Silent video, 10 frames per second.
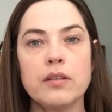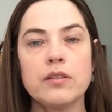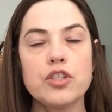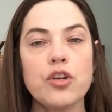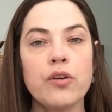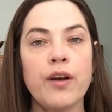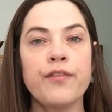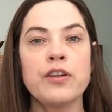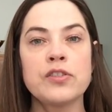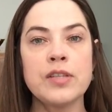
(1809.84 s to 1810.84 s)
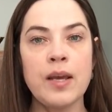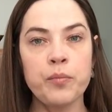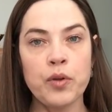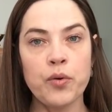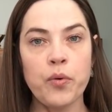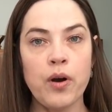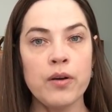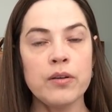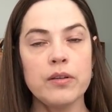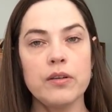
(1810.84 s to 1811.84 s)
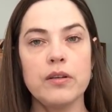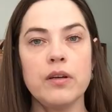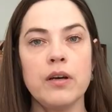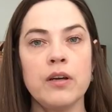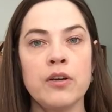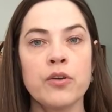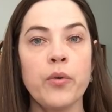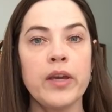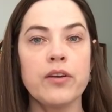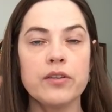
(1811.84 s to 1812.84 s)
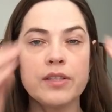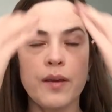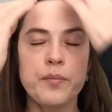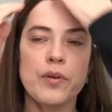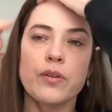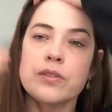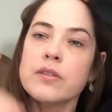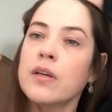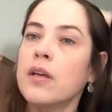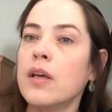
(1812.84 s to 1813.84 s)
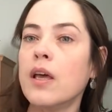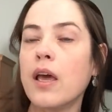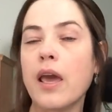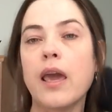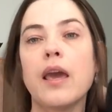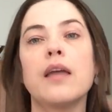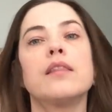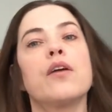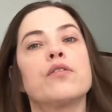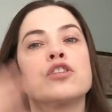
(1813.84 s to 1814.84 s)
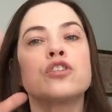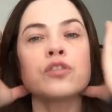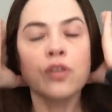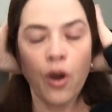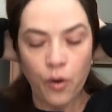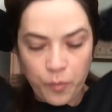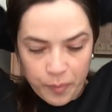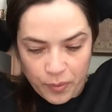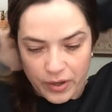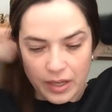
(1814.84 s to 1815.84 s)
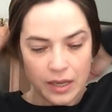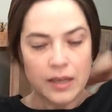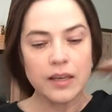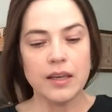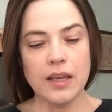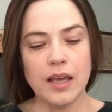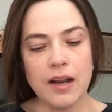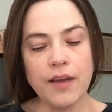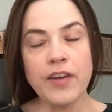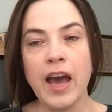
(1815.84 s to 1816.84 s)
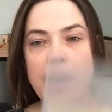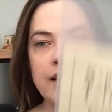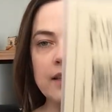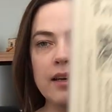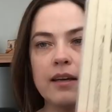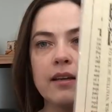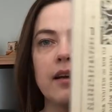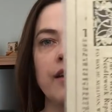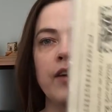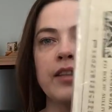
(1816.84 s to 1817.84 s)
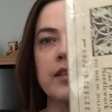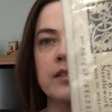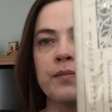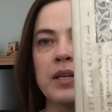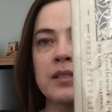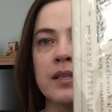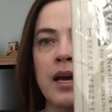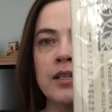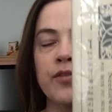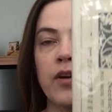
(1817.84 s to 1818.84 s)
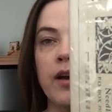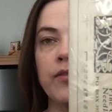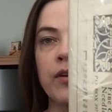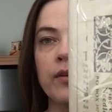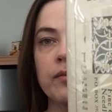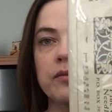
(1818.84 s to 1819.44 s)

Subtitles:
showed off her sampler wall. her Quaker samplers, and they were so pretty. And I've had this in my stash forever,